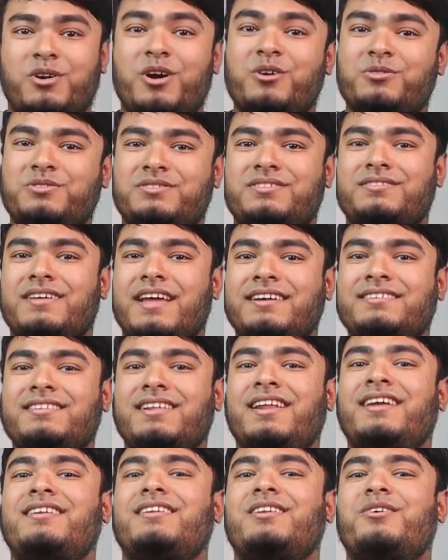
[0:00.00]
Pros,
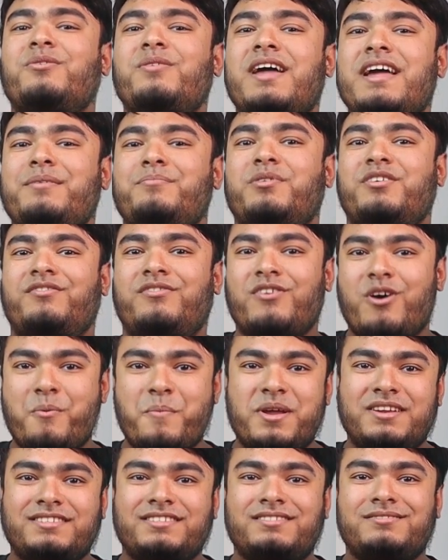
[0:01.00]
excellent low light
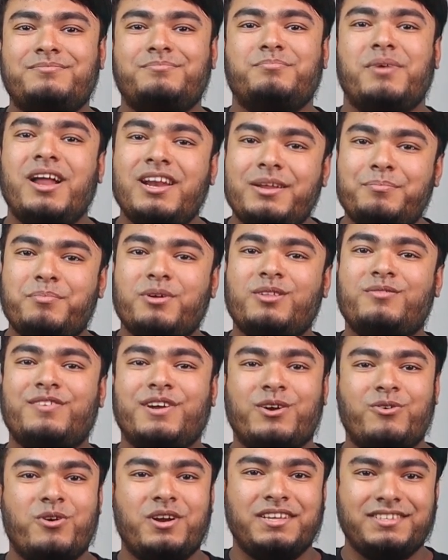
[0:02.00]
performance, multiple
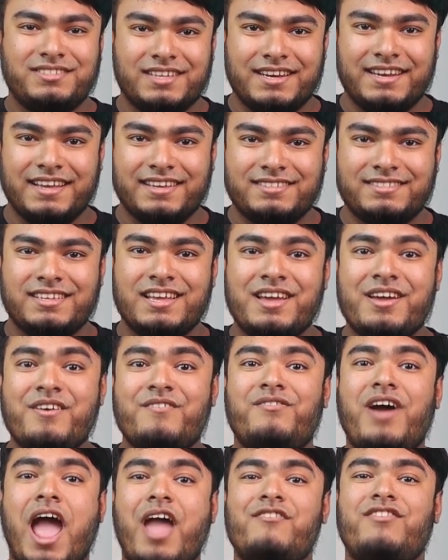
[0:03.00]
recording settings,
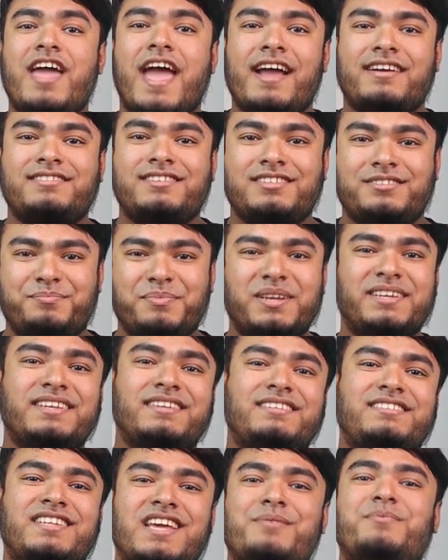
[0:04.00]
5-axis
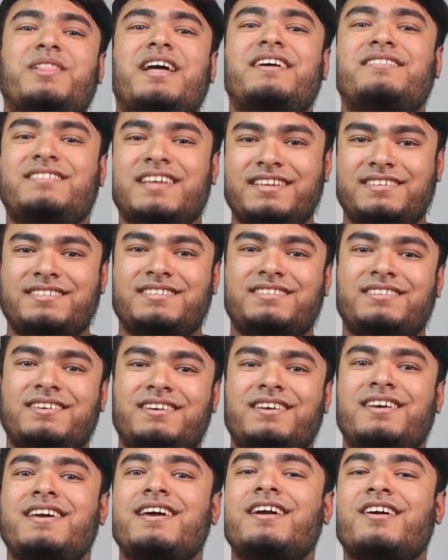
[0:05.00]
built-in stabilization.
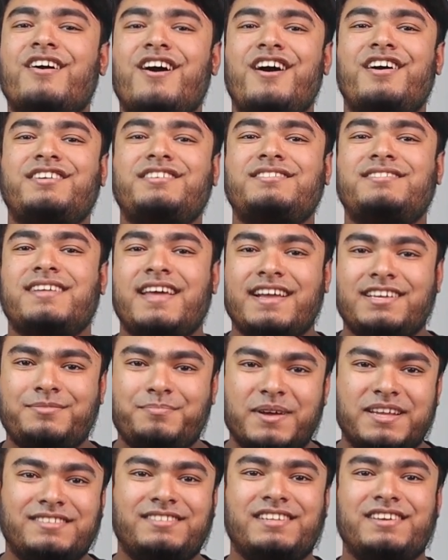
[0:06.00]
Cons,
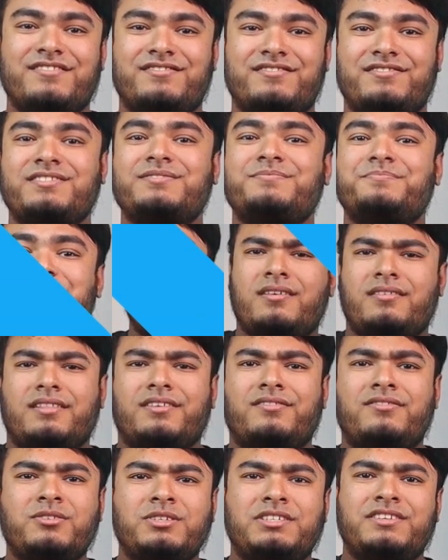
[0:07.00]
expensive. The
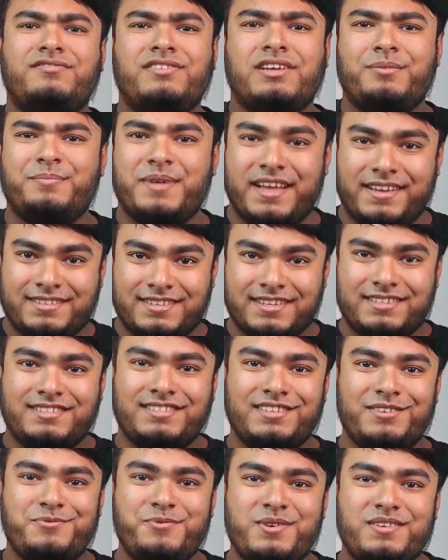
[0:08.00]
Fujifilm XS
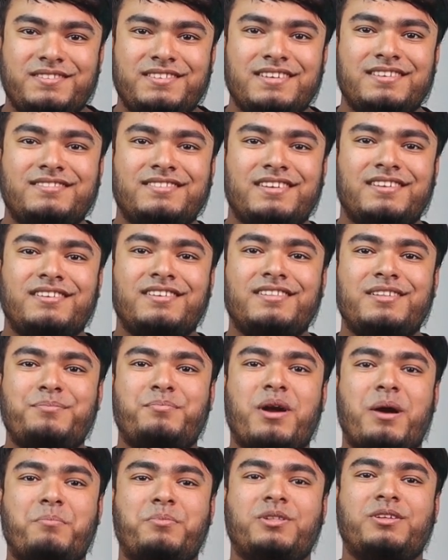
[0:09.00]
series is another
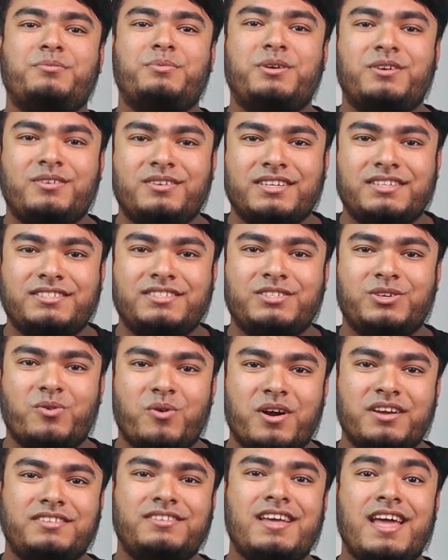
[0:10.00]
popular mirrorless
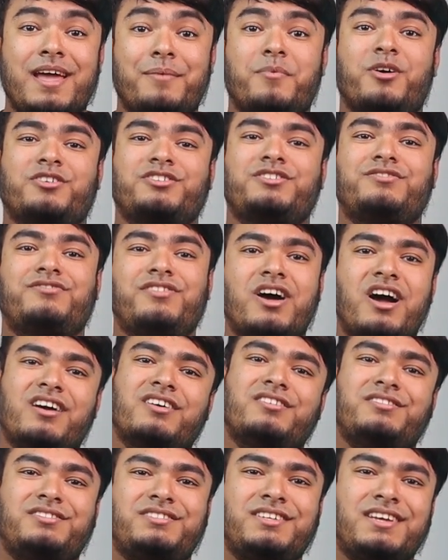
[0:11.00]
choice amongst
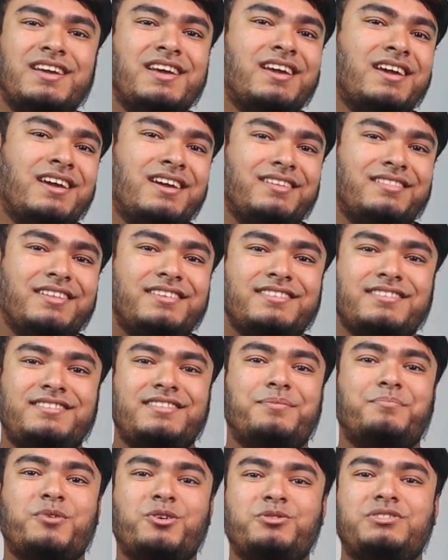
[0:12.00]
vloggers. This is
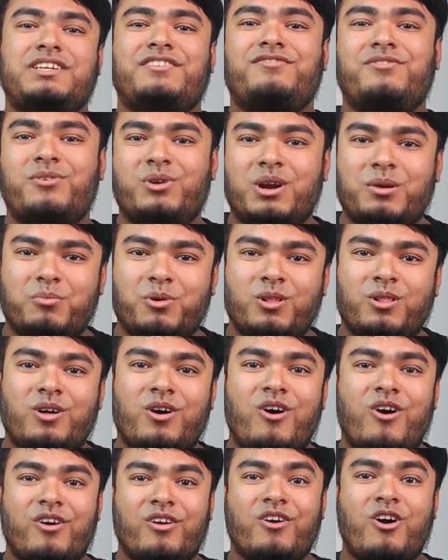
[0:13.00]
the most affordable
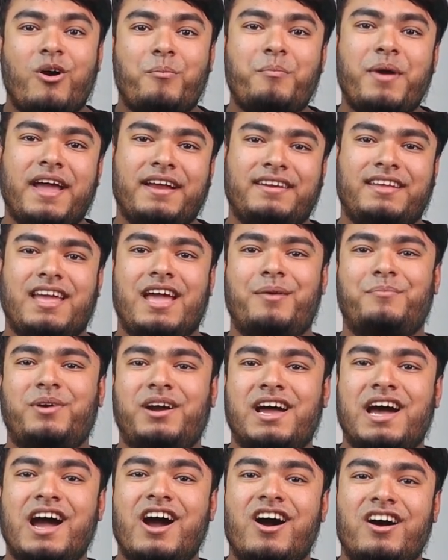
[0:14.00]
or compact
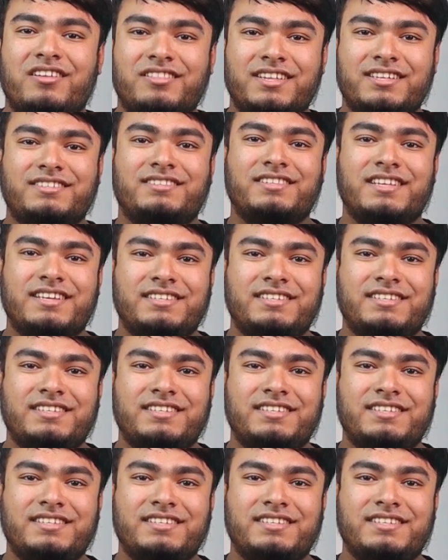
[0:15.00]
camera on this